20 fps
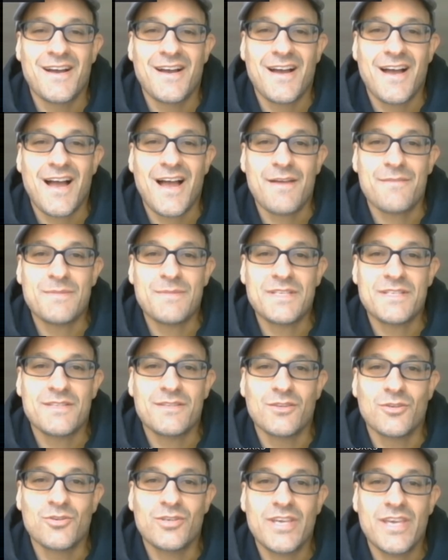I've
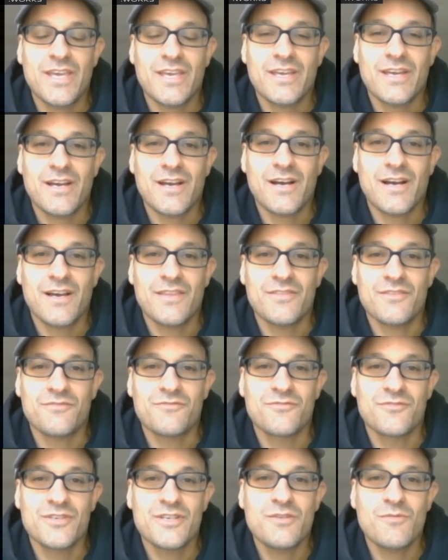been looking on the
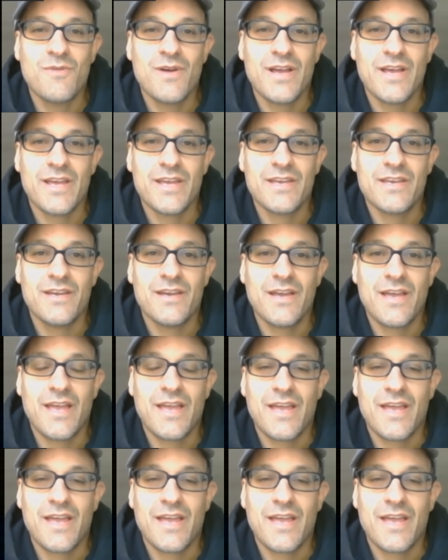freeway